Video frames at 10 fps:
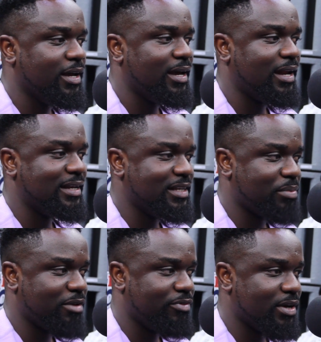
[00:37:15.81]
And I did
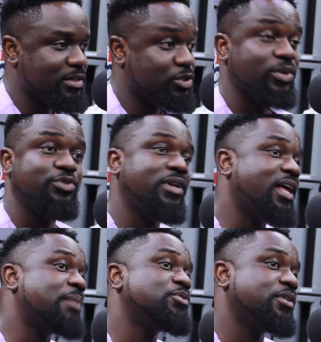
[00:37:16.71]
my best. So it's really
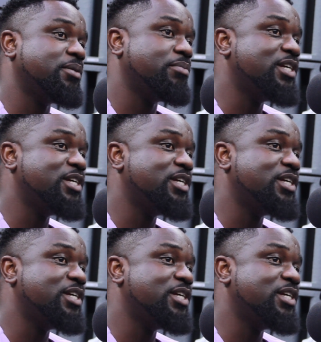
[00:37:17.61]
up to him.